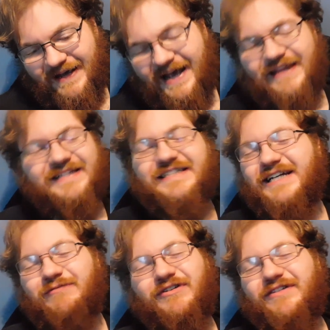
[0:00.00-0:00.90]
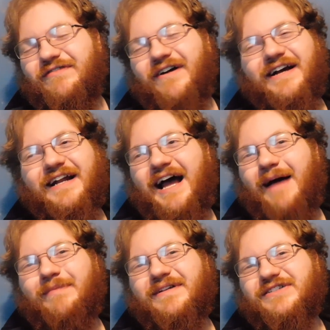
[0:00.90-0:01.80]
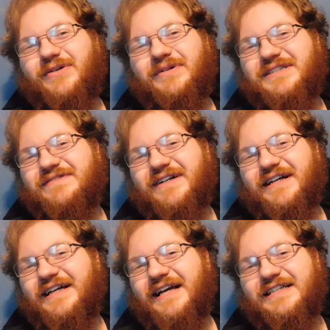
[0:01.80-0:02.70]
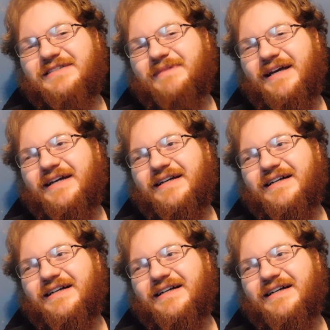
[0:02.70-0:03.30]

And the scene where it fucking happens always fucking gets me.